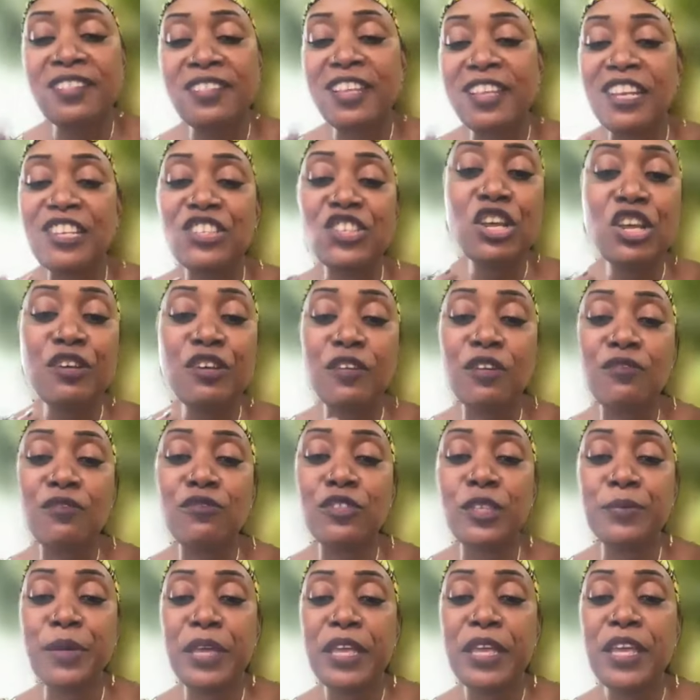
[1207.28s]
And the
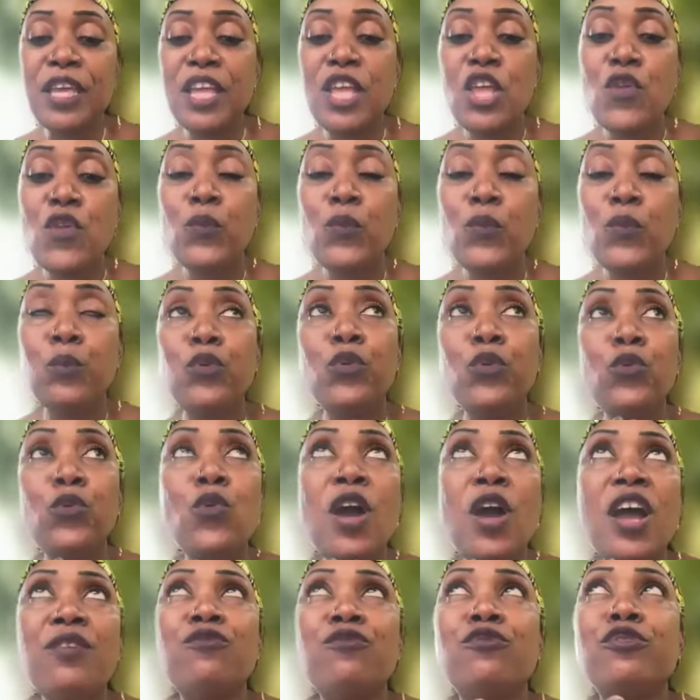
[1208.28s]
child,
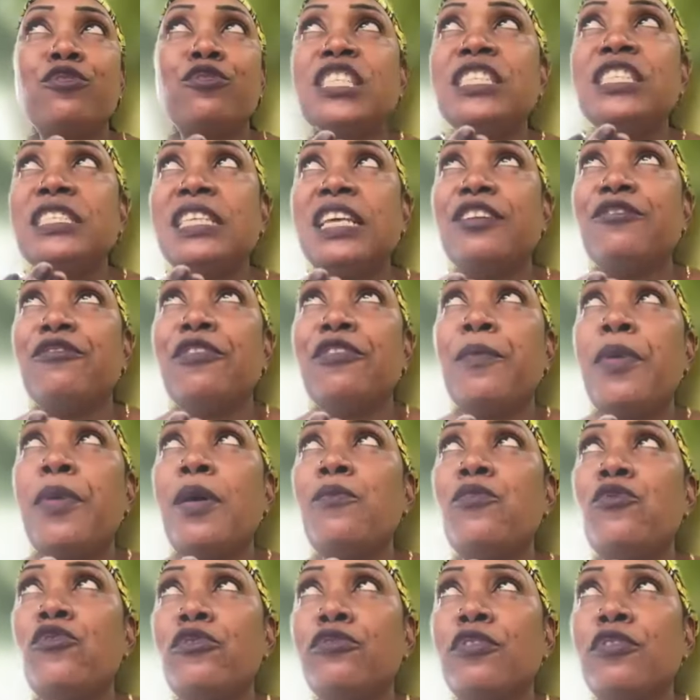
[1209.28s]
who is naturally
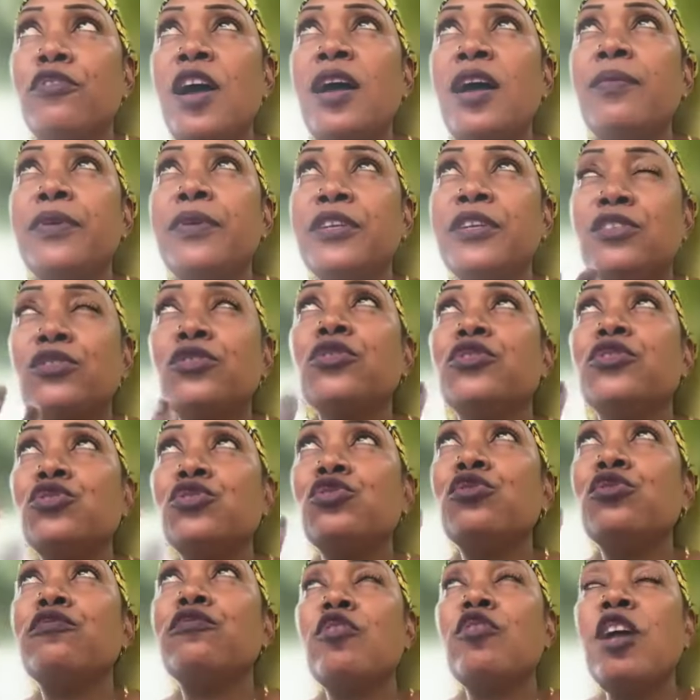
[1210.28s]
intelligent, will tell you,
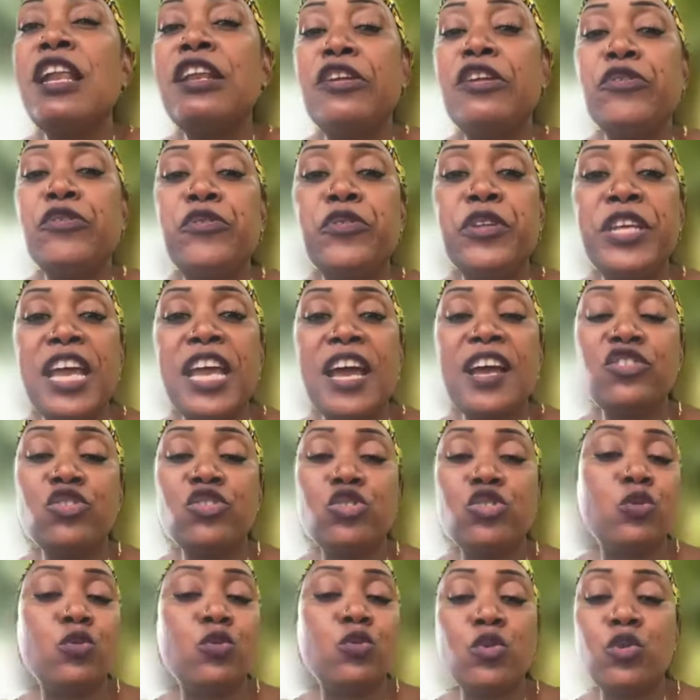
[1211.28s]
how do you know it's not
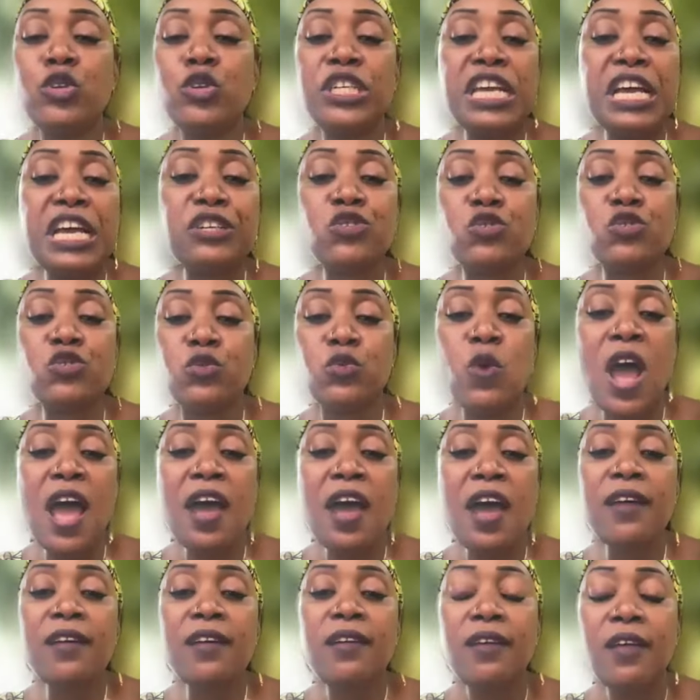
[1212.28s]
going to rain? Because I can
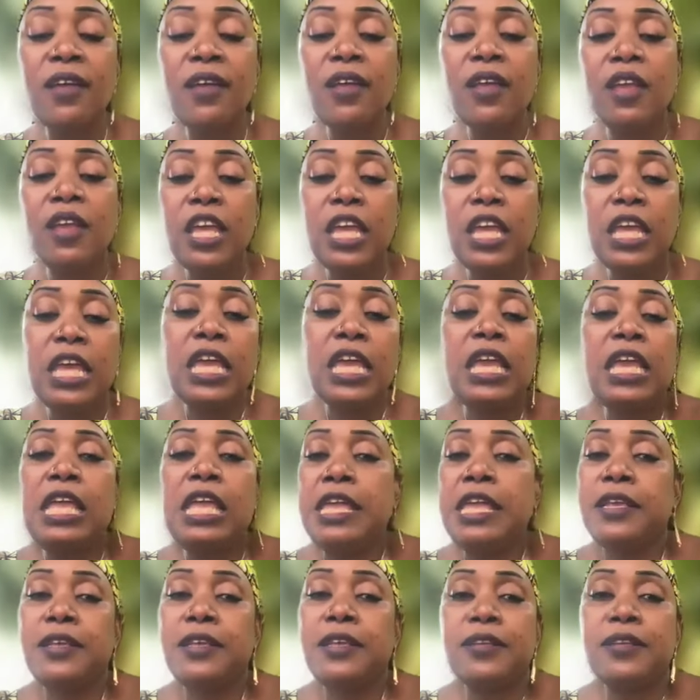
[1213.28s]
see the clouds, a
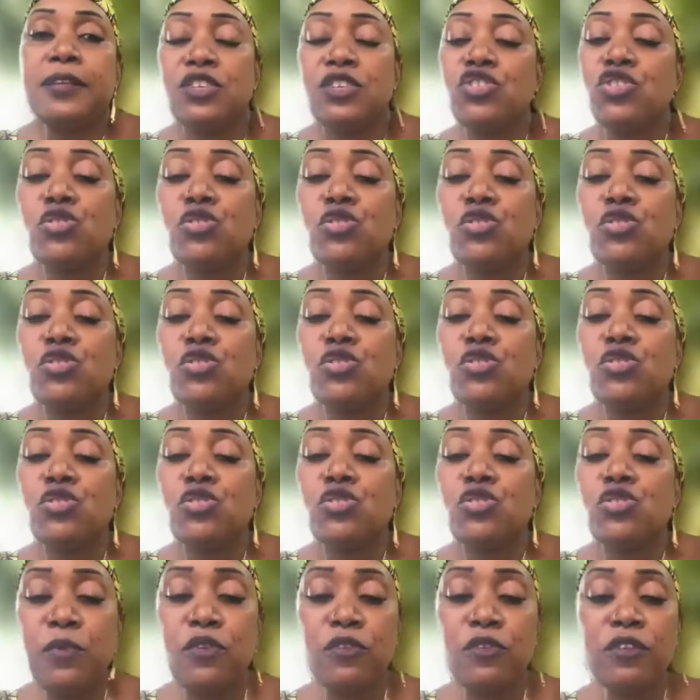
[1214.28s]
big black,
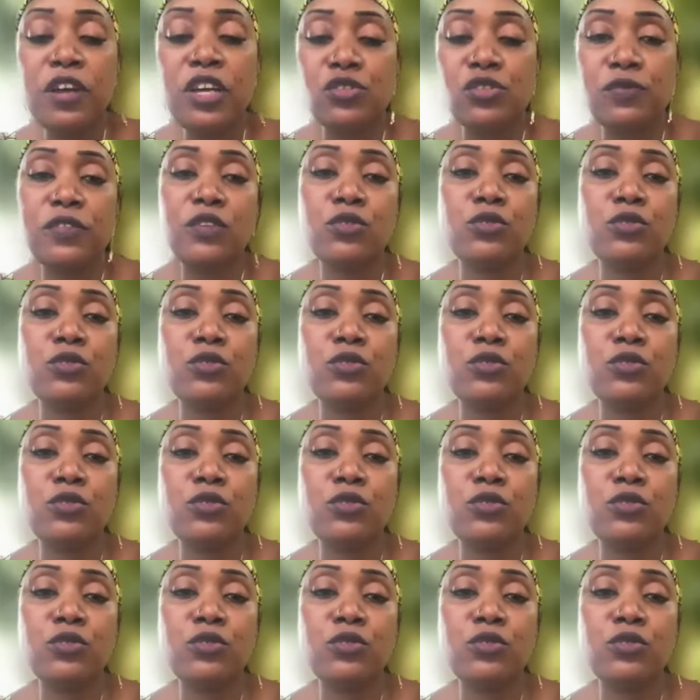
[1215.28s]
dark cloud.